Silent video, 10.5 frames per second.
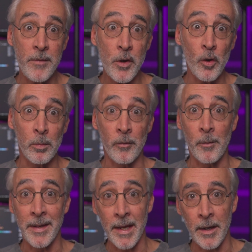viewable
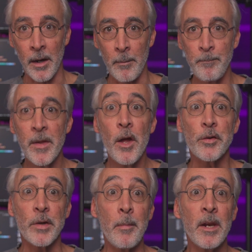from GitHub.
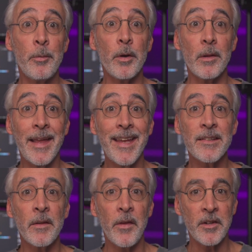So I'm going to put
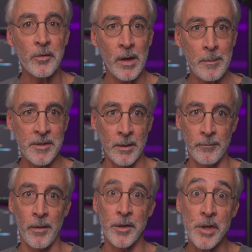links in the description
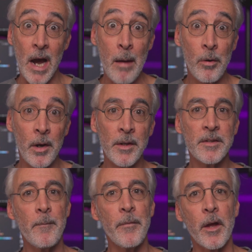for the job
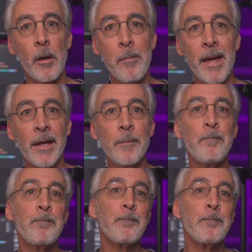runs, the commit,